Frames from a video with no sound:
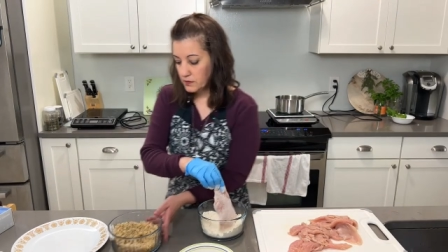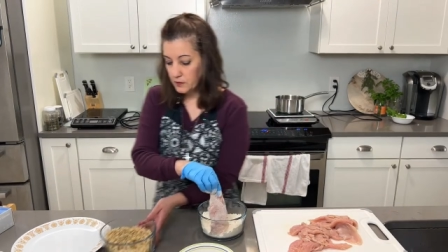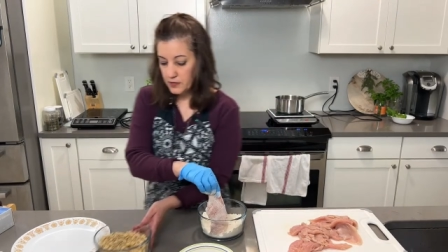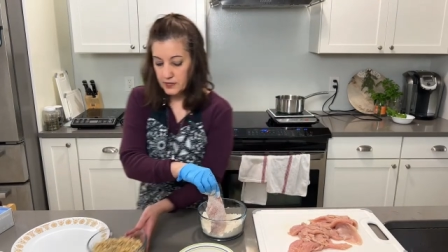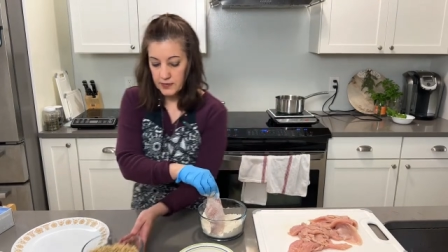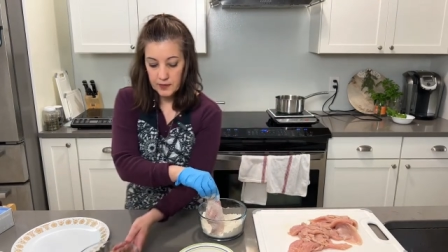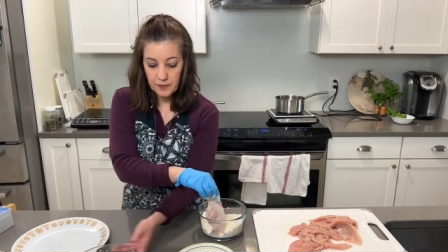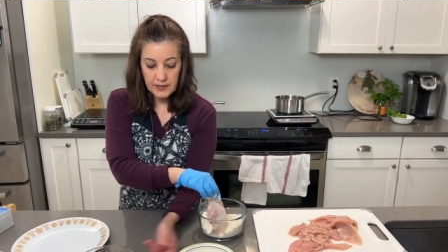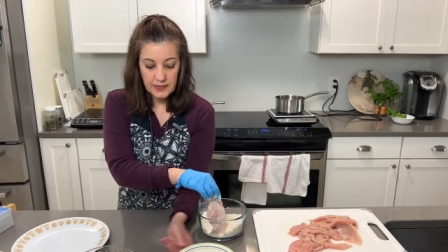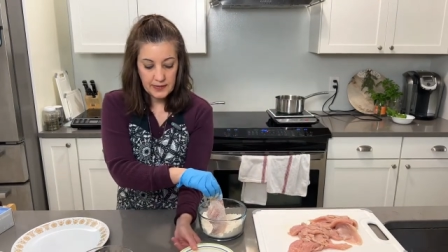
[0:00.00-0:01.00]
Then we're gonna dip
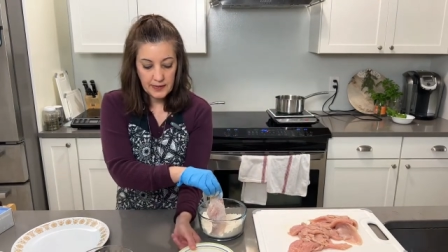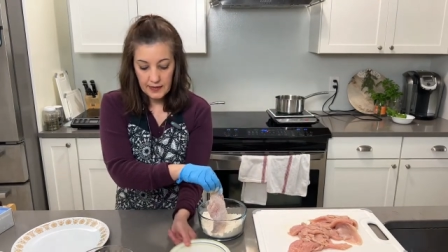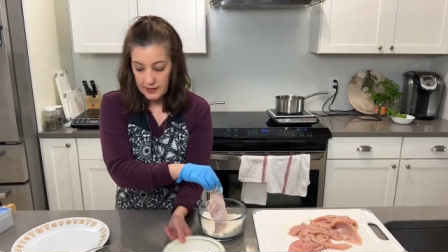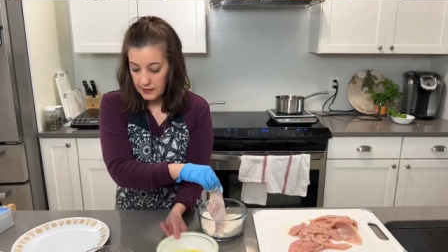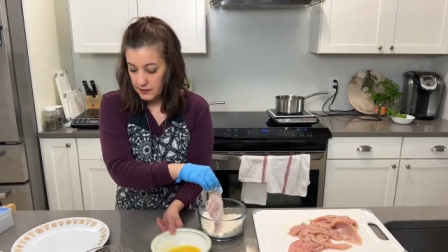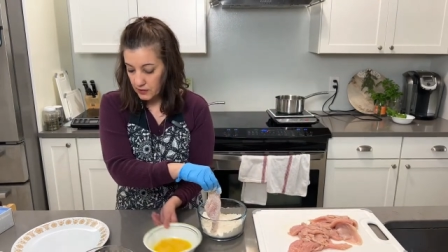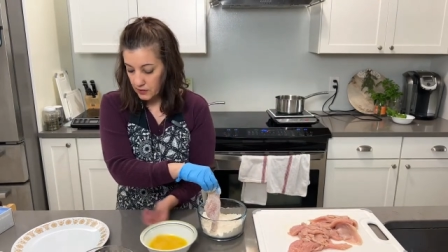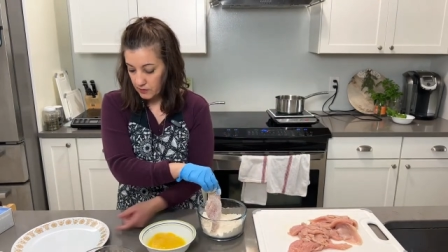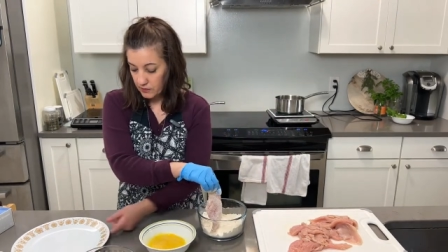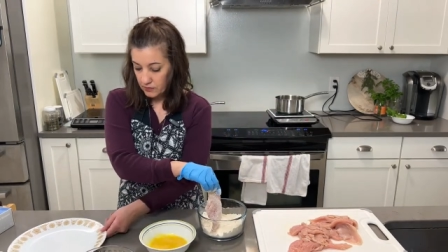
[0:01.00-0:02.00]
it in the egg.
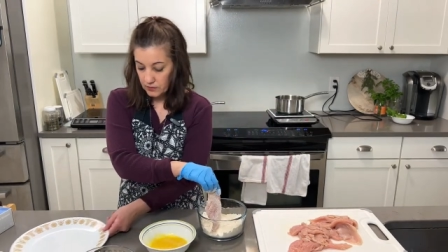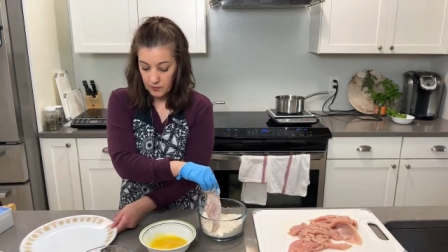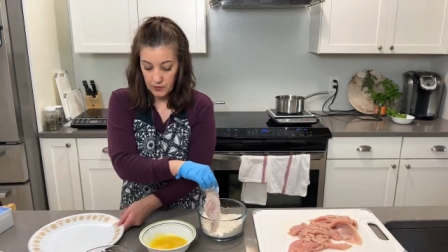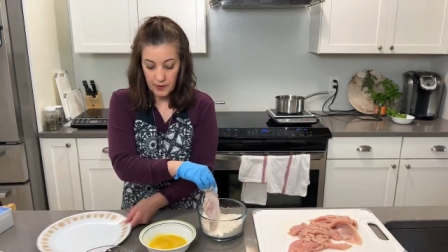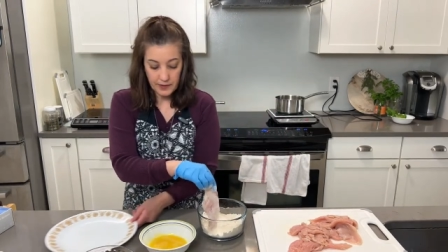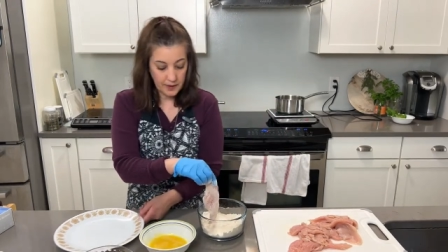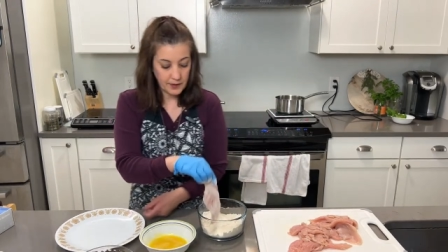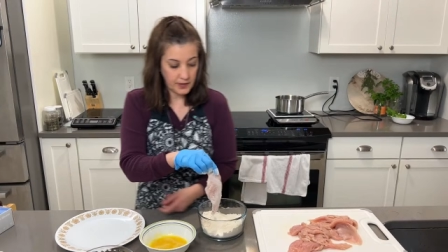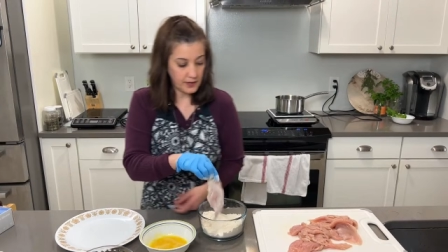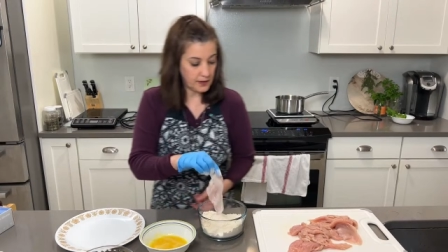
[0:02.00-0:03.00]
I probably am
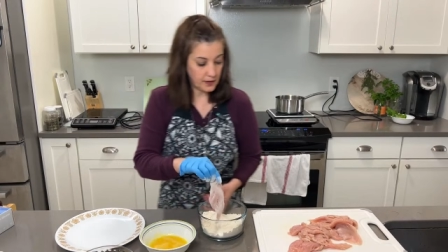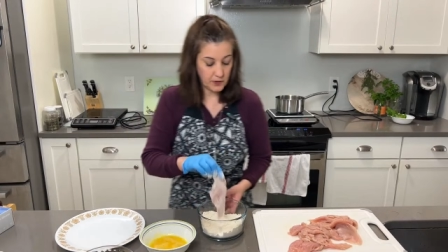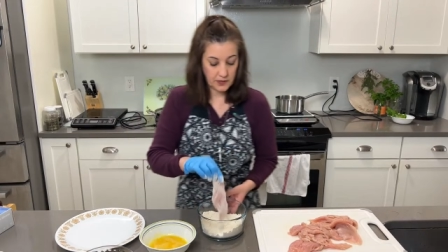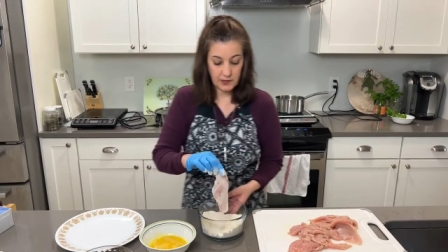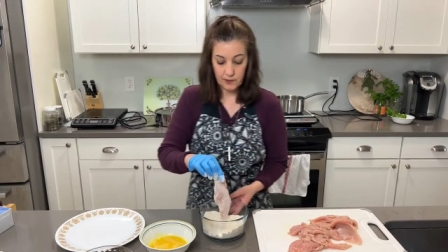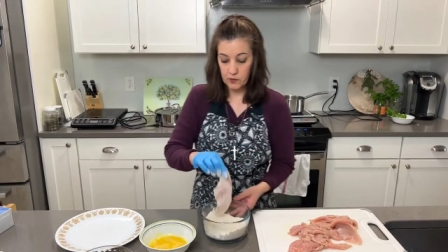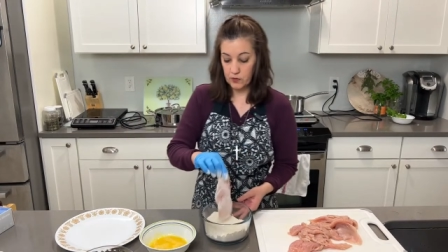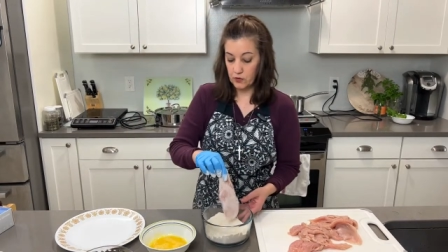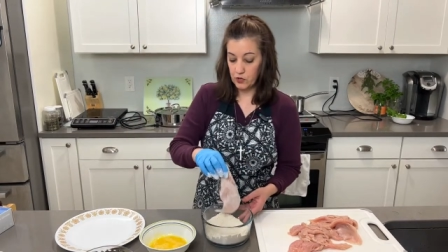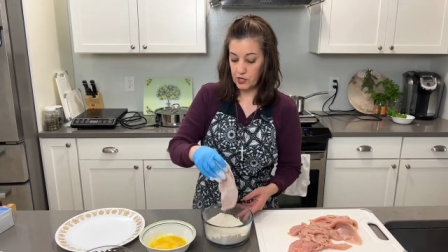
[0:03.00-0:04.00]
gonna need another one since I'm doing
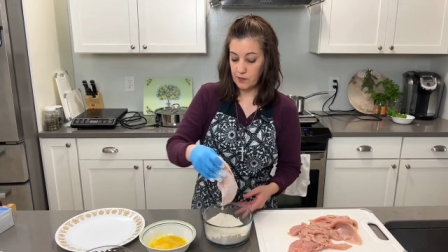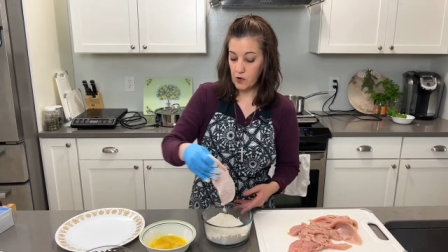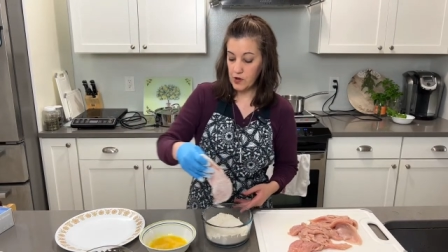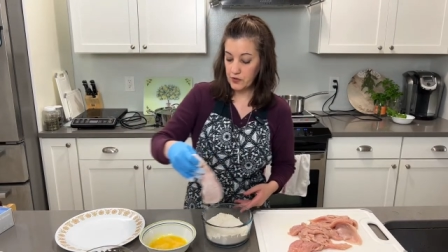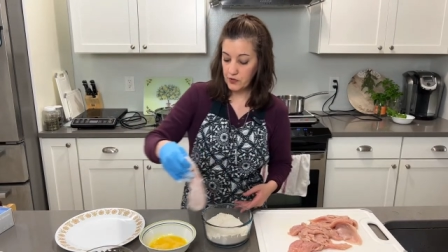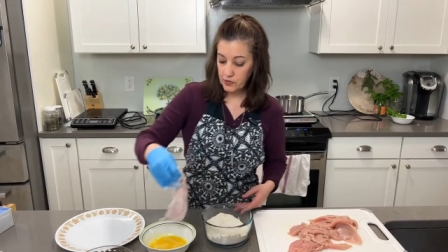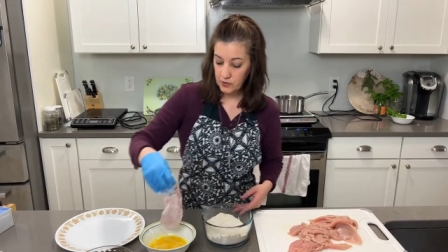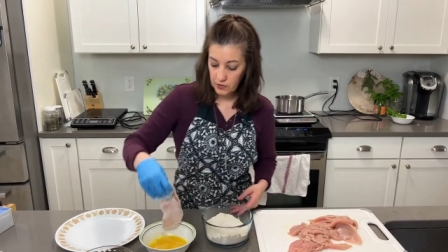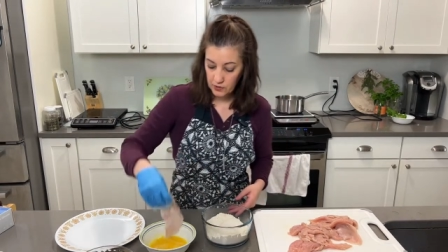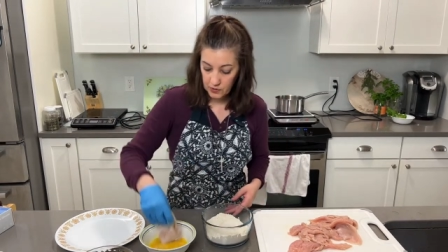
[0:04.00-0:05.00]
two chicken breasts.
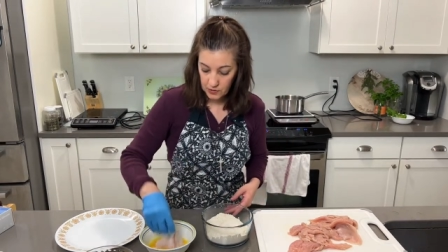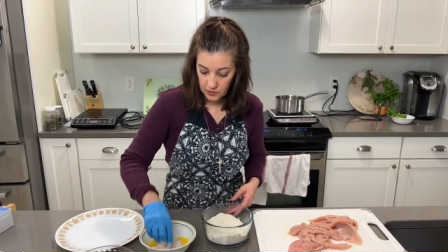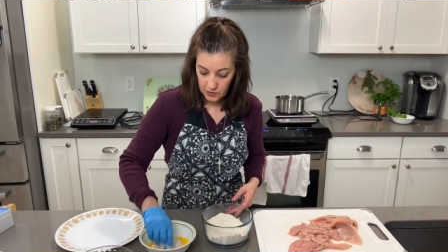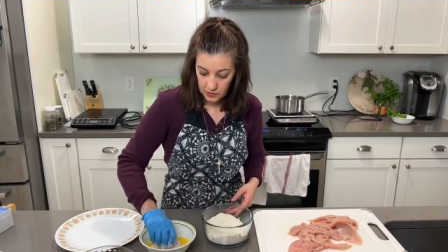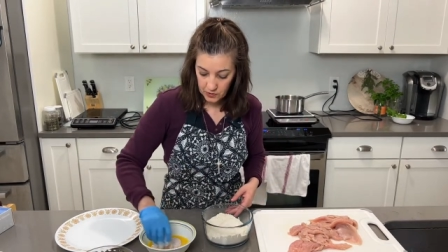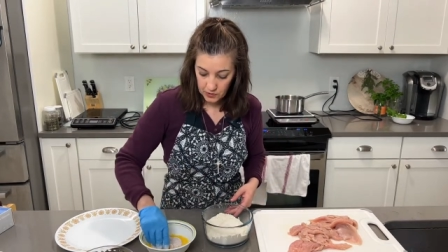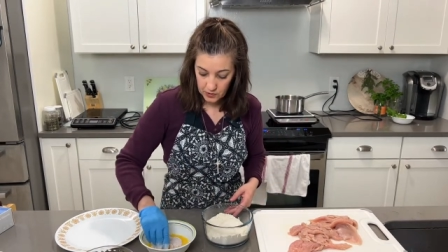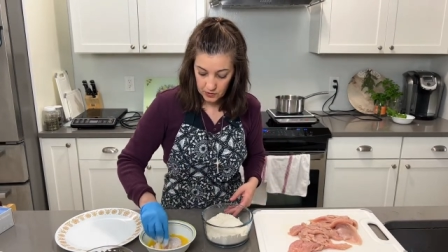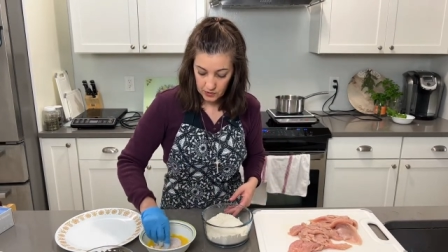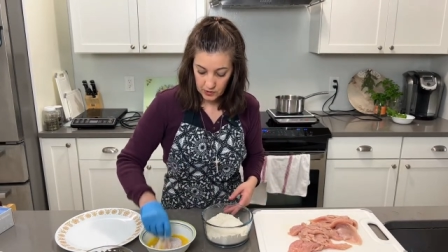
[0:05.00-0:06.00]

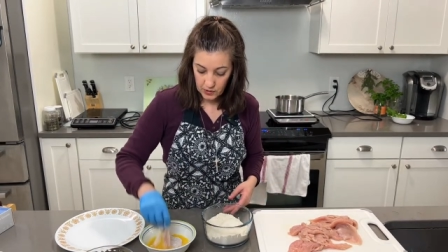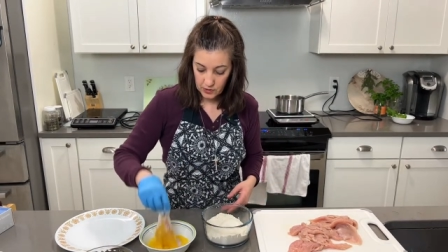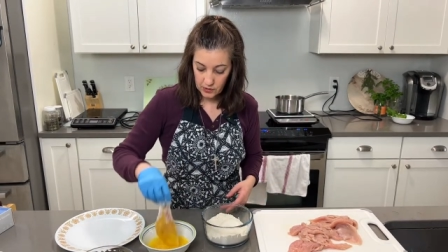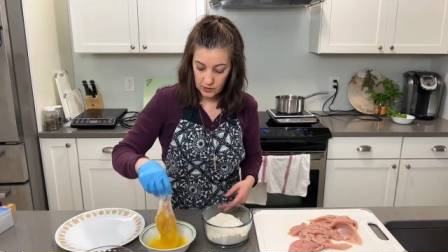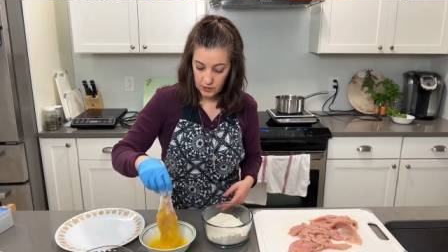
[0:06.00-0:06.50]
Okay?